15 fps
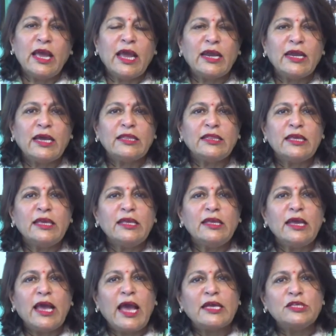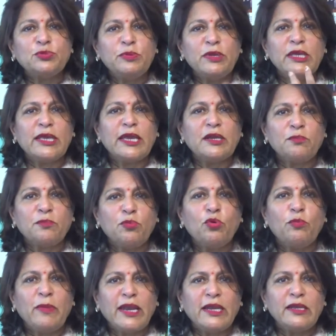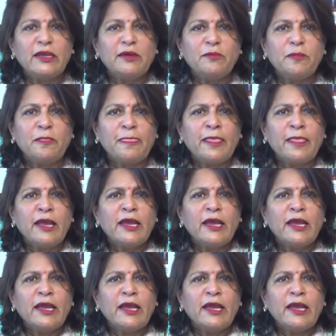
And I think as we get momentum,